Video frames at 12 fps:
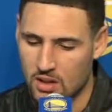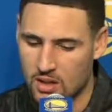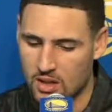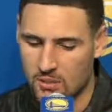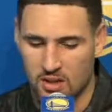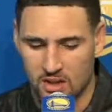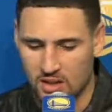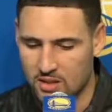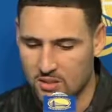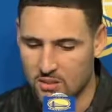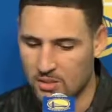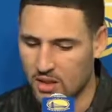Uh, I mean, he
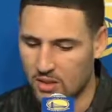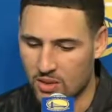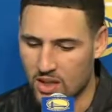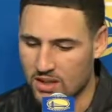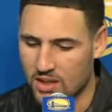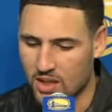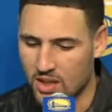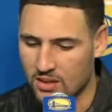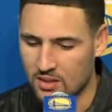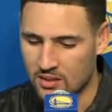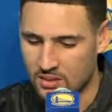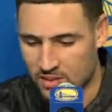played great tonight,
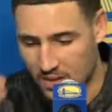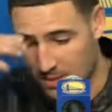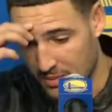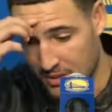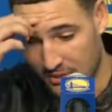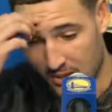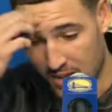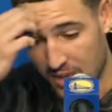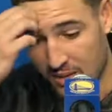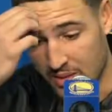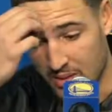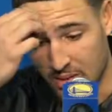um, 8 for
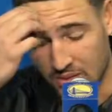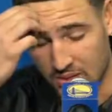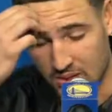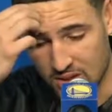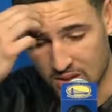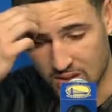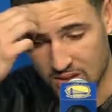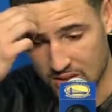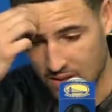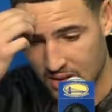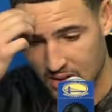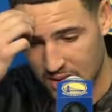11, so efficient.
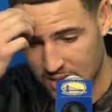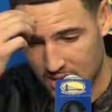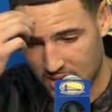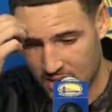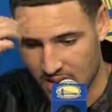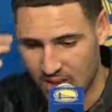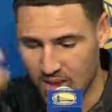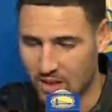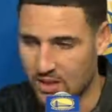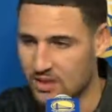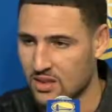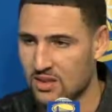He,
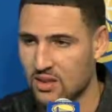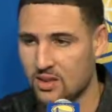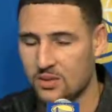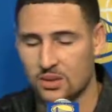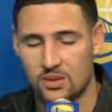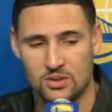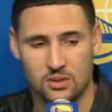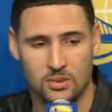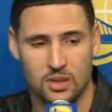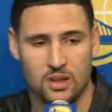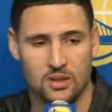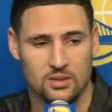uh, he's just such a versatile
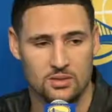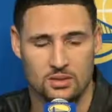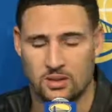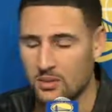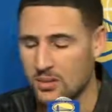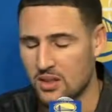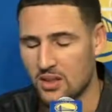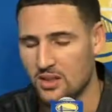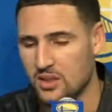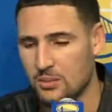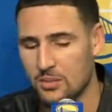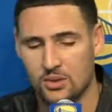player. I mean, he
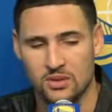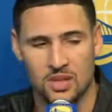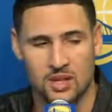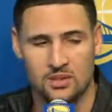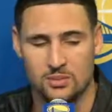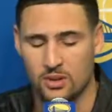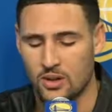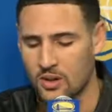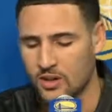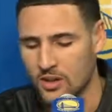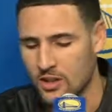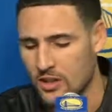does it on both sides of the
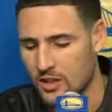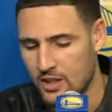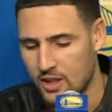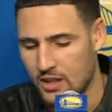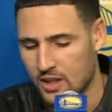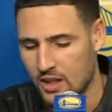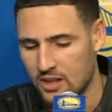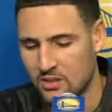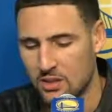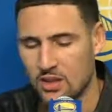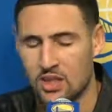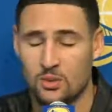ball. And he's
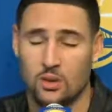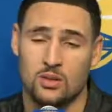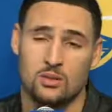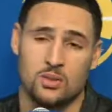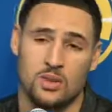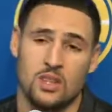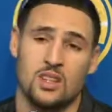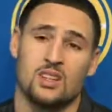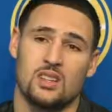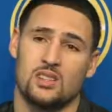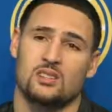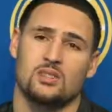what he what really,
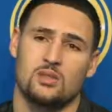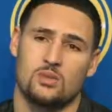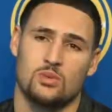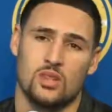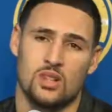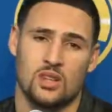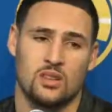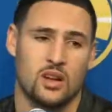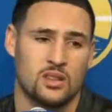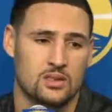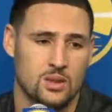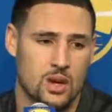he is who really
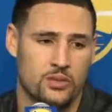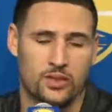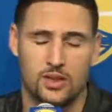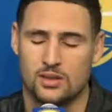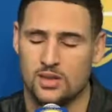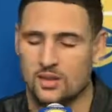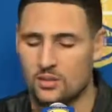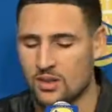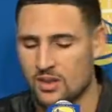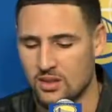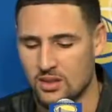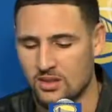unlocks our offense because we
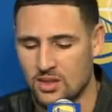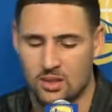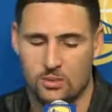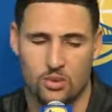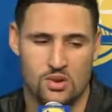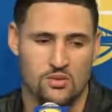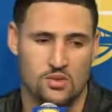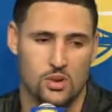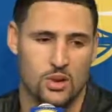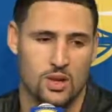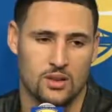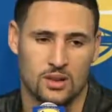can he's like a point
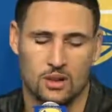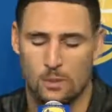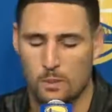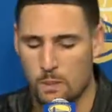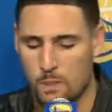forward out there.